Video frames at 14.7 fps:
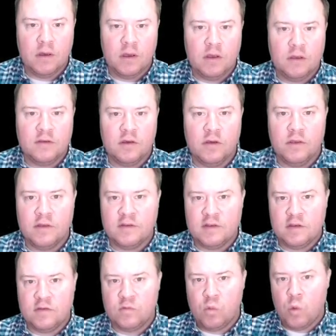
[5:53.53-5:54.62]
So this
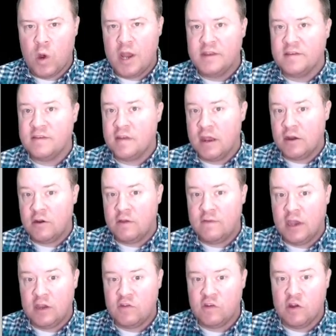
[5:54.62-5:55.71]
is one standard
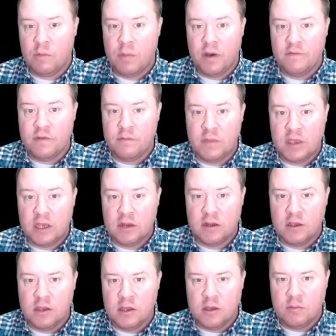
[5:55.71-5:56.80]
deviation above the mean
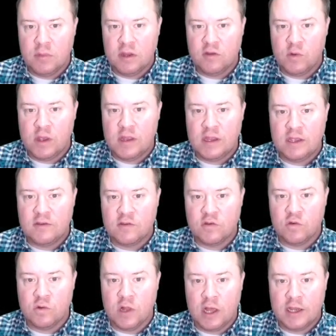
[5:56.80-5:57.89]
between these two
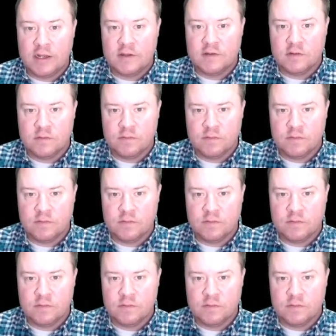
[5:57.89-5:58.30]
lines.